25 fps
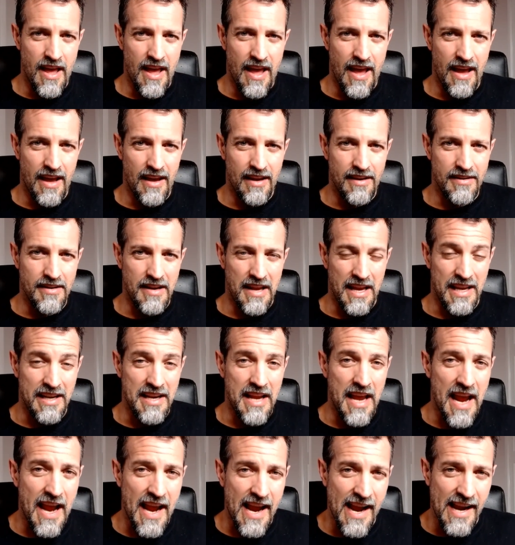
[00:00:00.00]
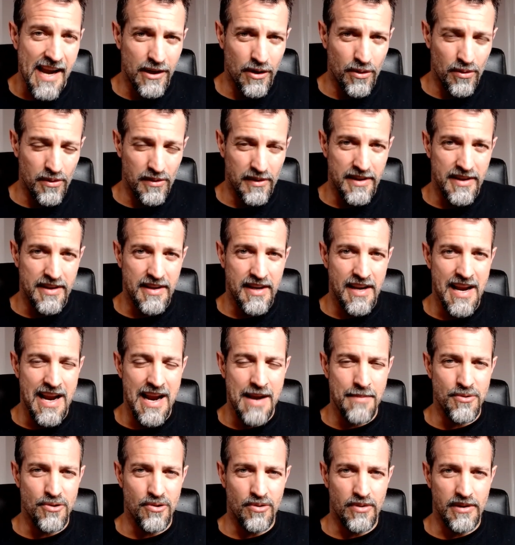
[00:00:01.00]
and accurately
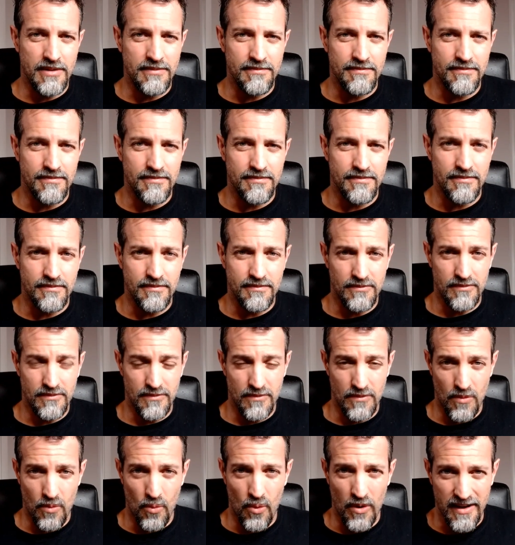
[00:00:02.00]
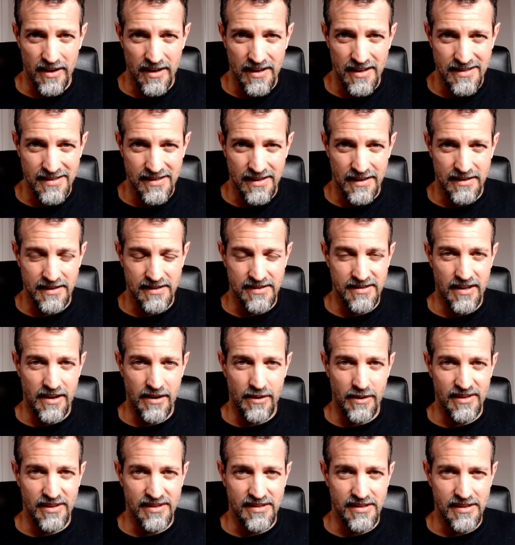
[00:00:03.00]
capturing what it is I
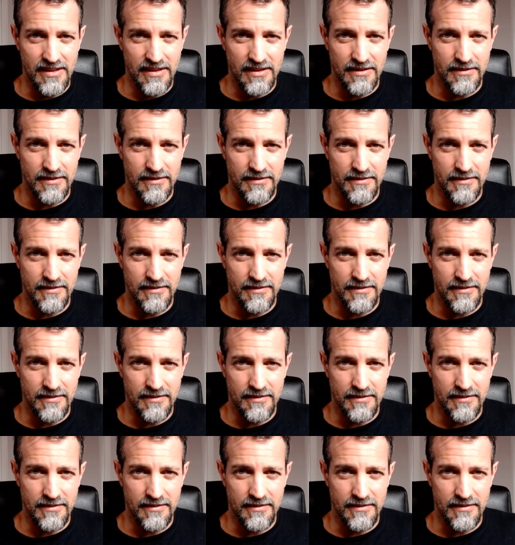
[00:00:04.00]
desire to see.